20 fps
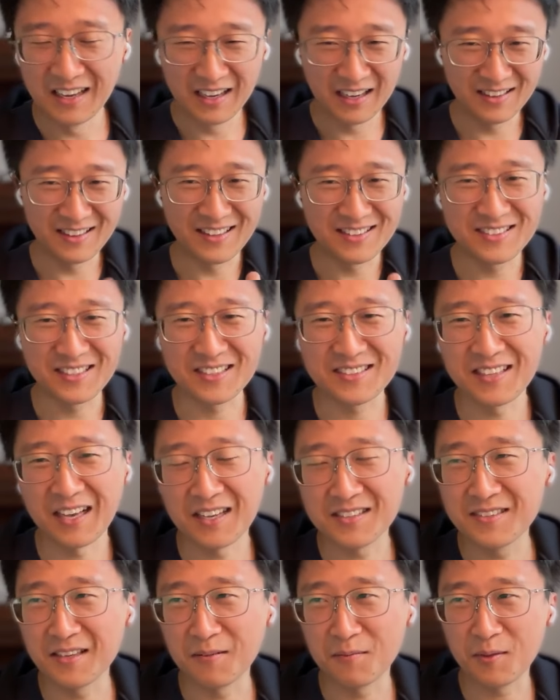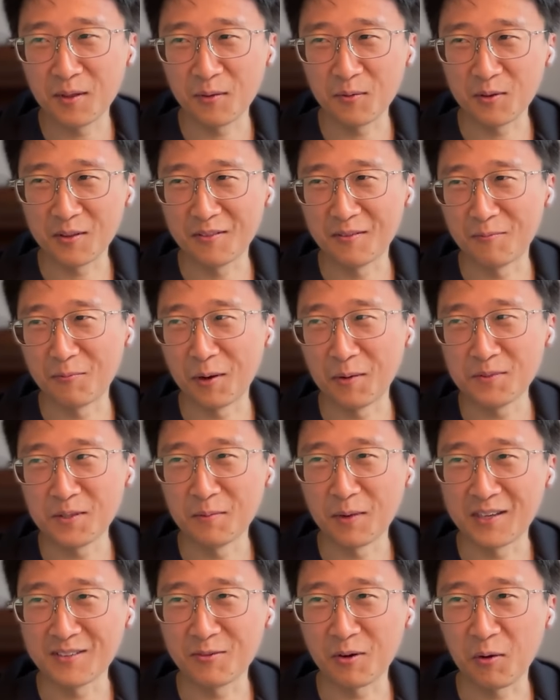things exact same thing with the
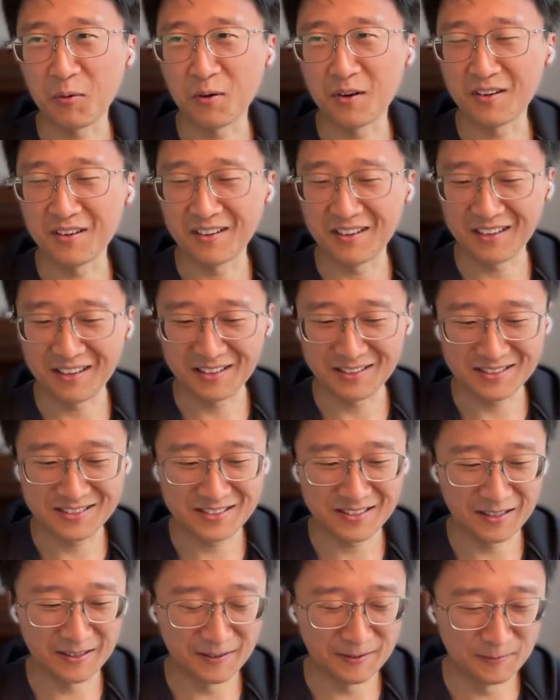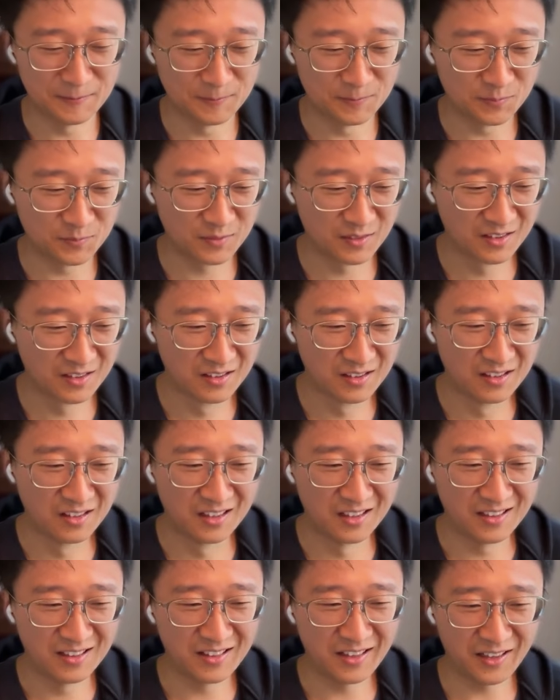promptimize right where it's um
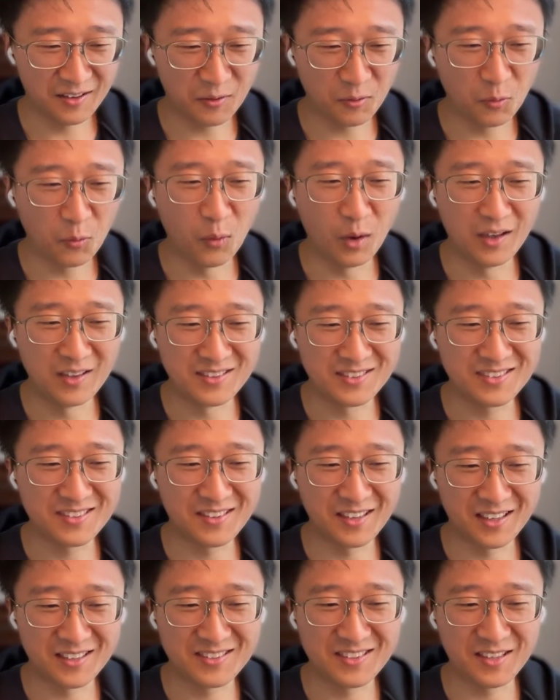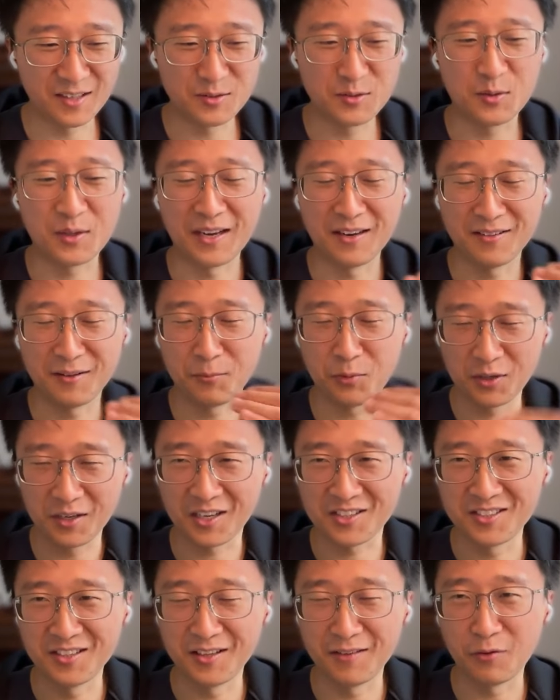like once things get to kind of the
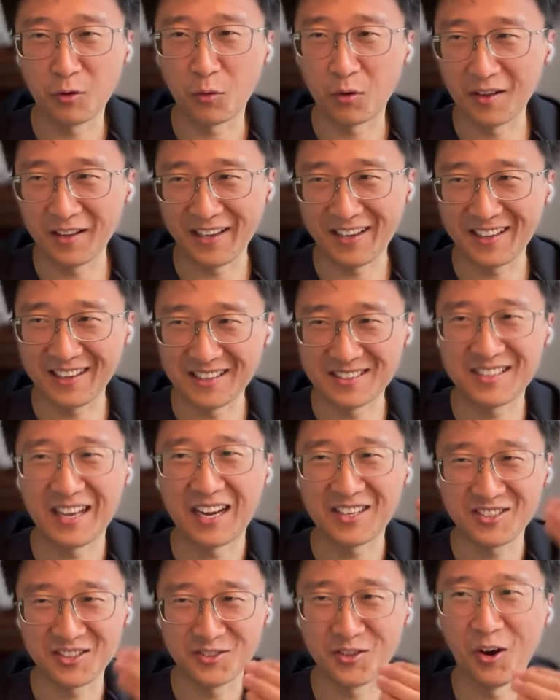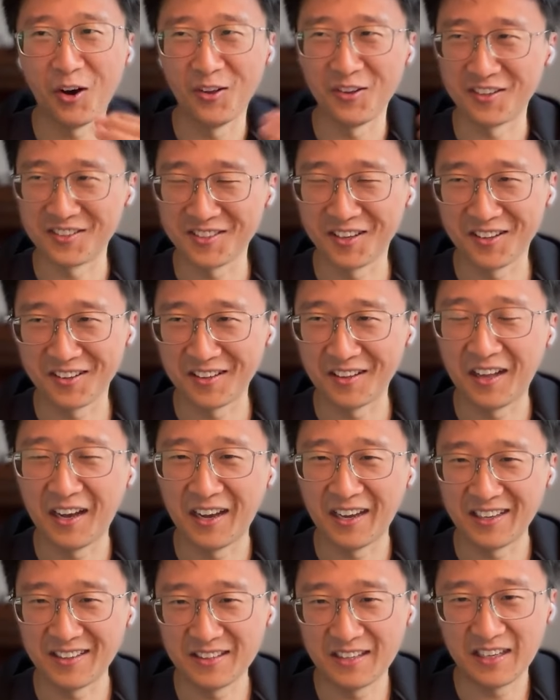production level where like it's actually dollars on the
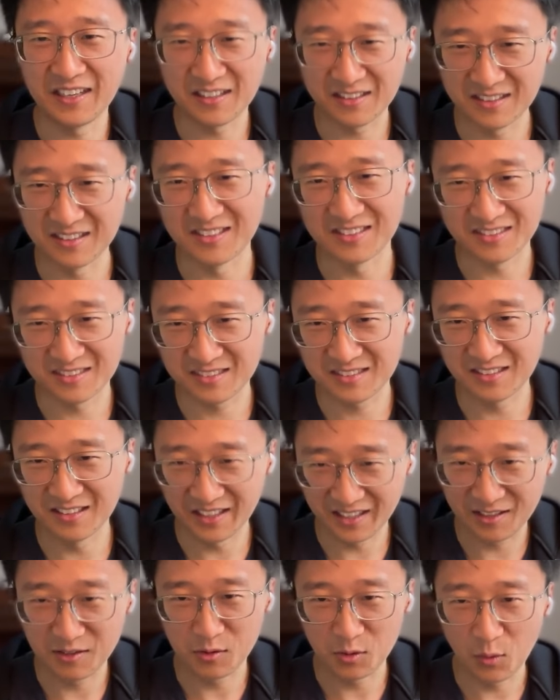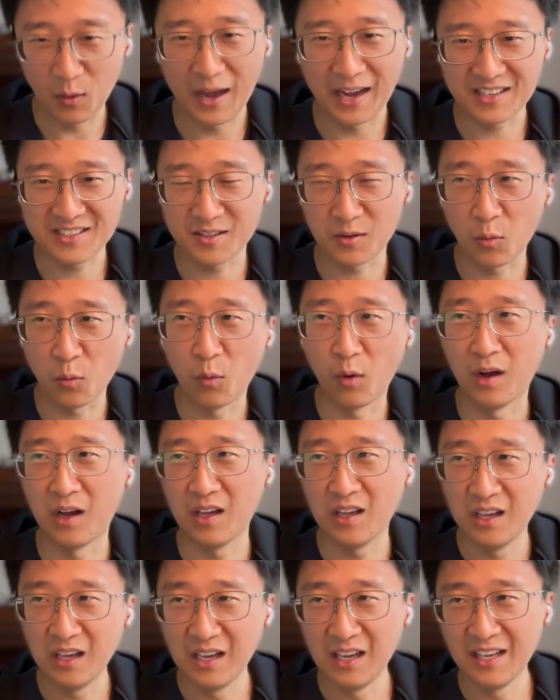line like this like you actually want
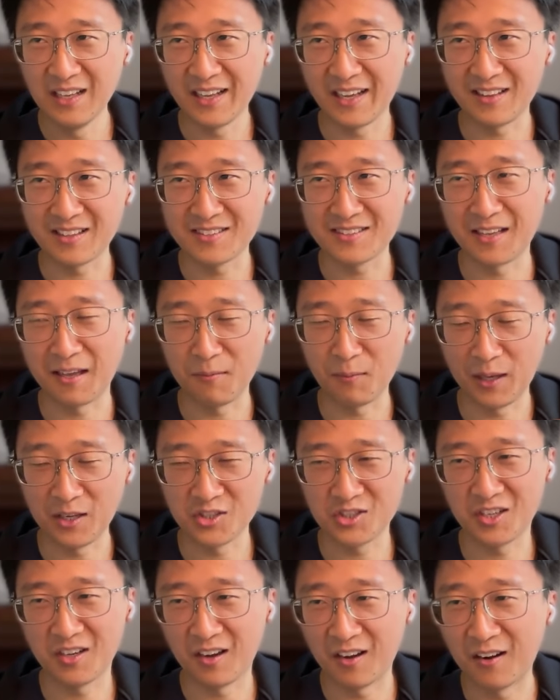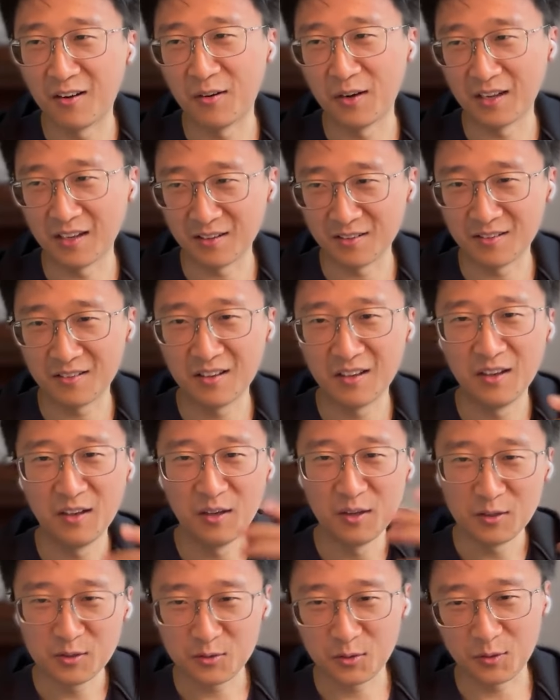like the same engineering
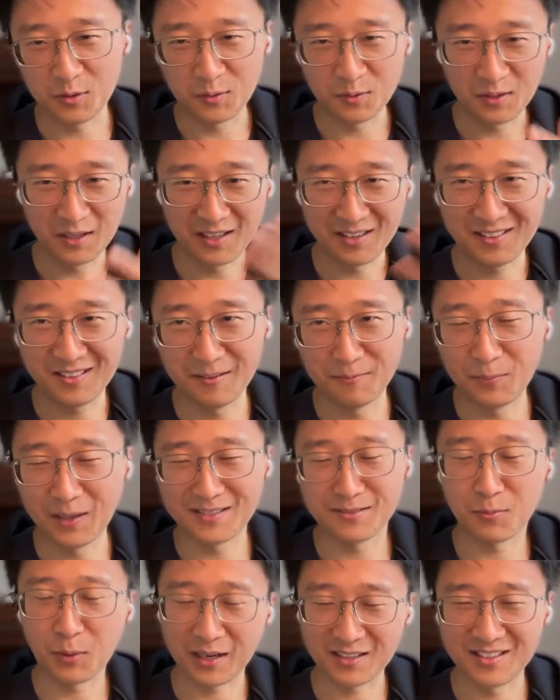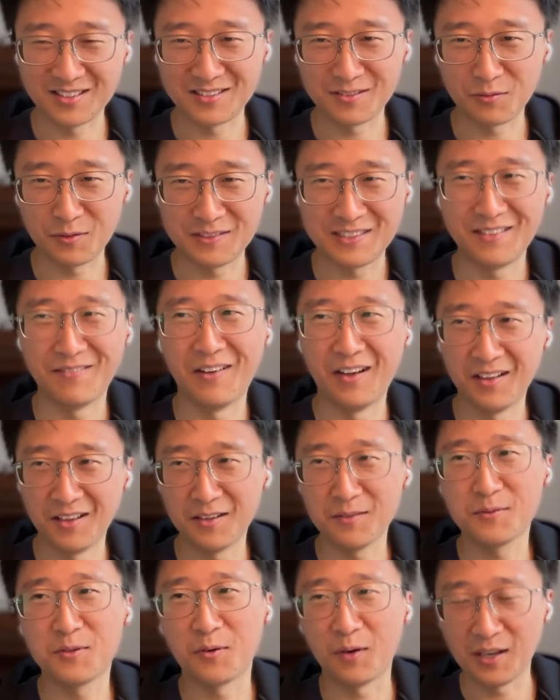sort of like the best practice that we've
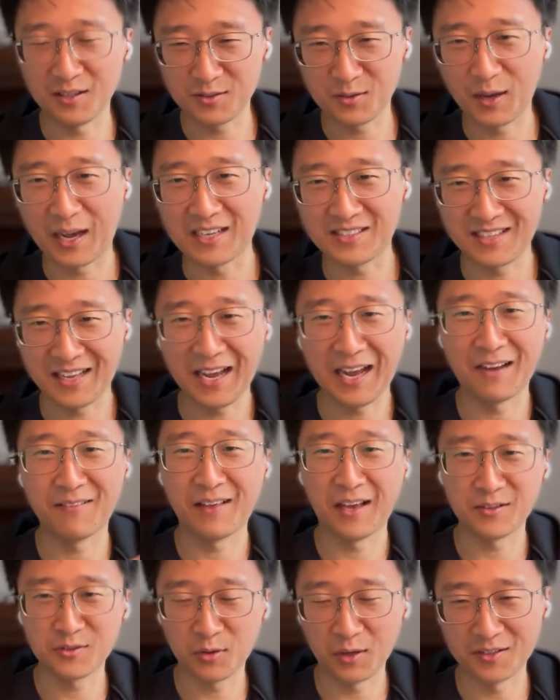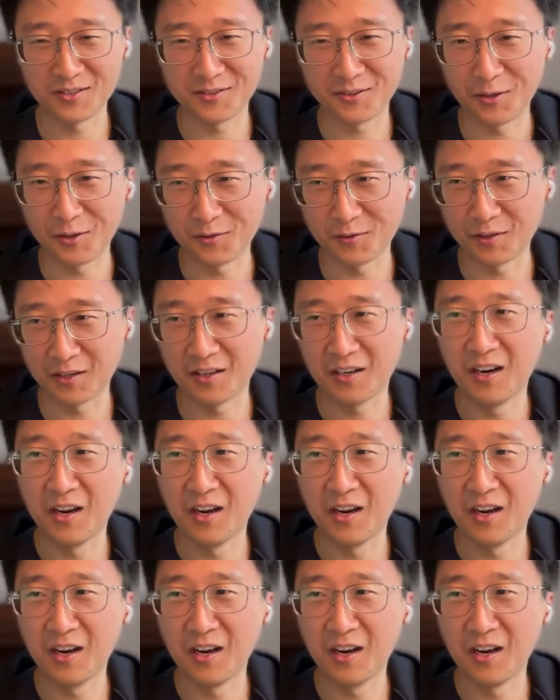developed right to actually have that mm-hmm. transferred mm -hmm. over